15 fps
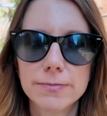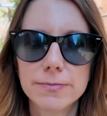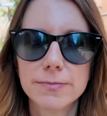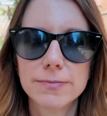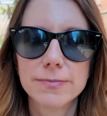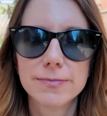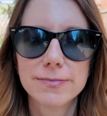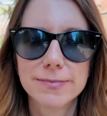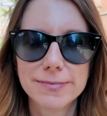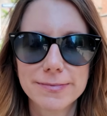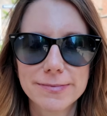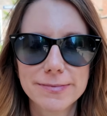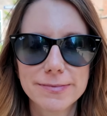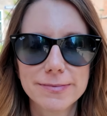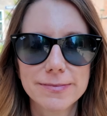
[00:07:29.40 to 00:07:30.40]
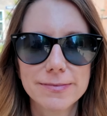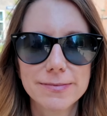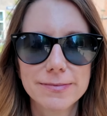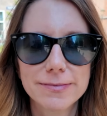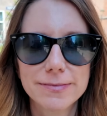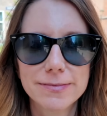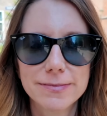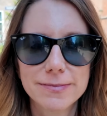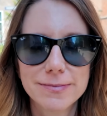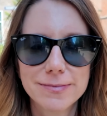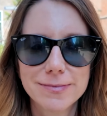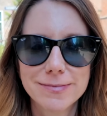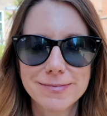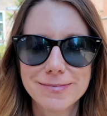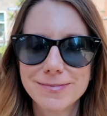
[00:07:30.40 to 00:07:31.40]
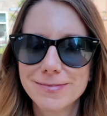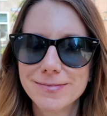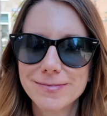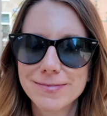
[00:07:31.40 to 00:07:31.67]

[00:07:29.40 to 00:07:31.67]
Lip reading: (silence)